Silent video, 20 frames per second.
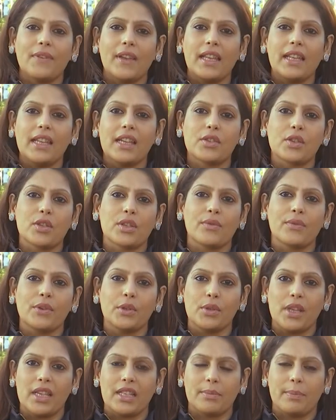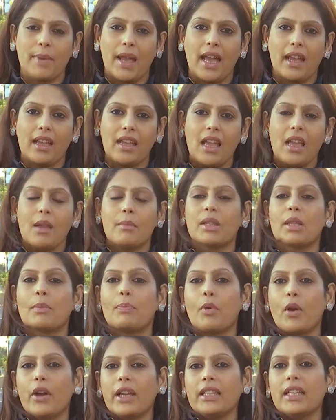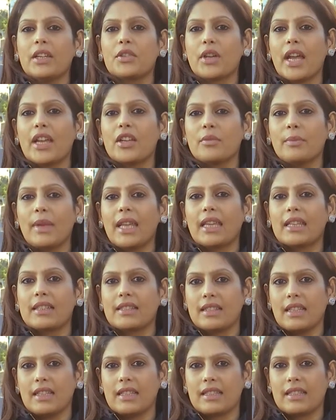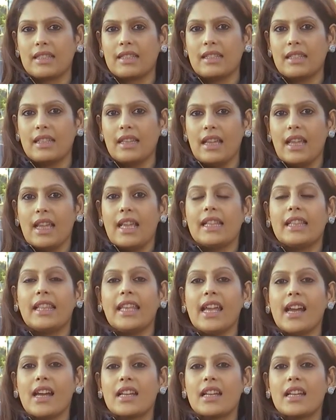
failure just a few days back. But the point they're trying to make is this. They